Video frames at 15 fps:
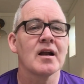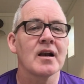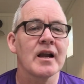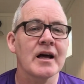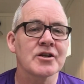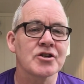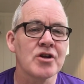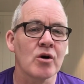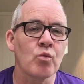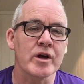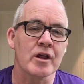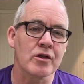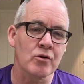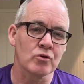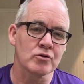Let us know what
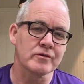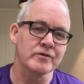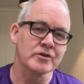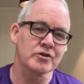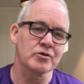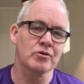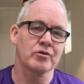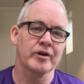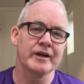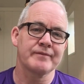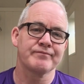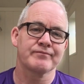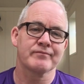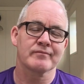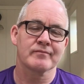you thought of the story.
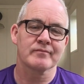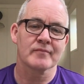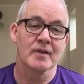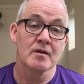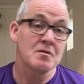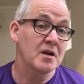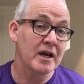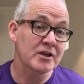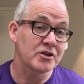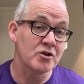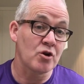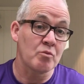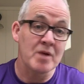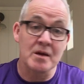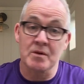Let us
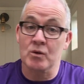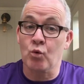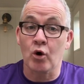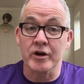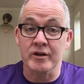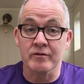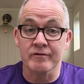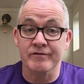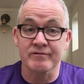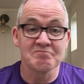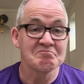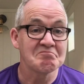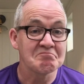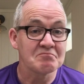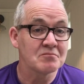know maybe what you've
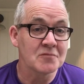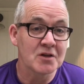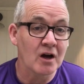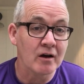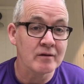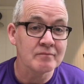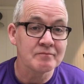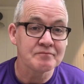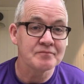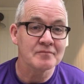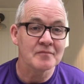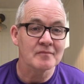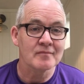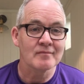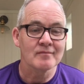done,
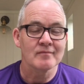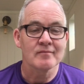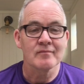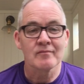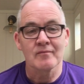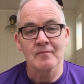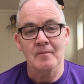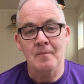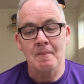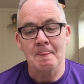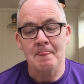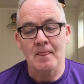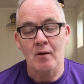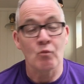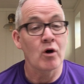
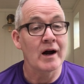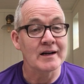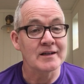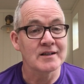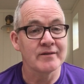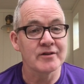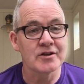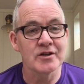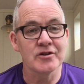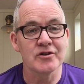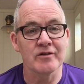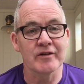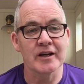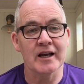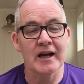what activities
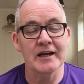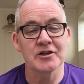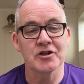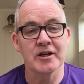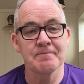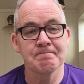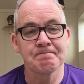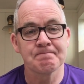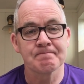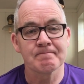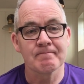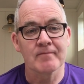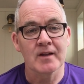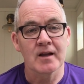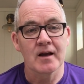you've engaged in,
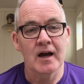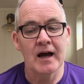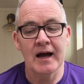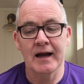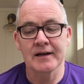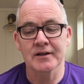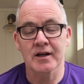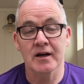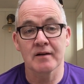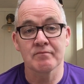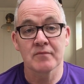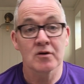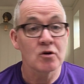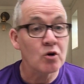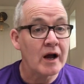and
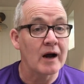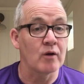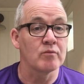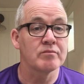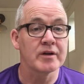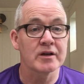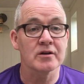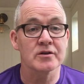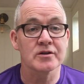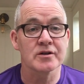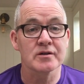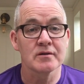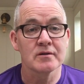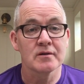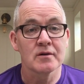look out, because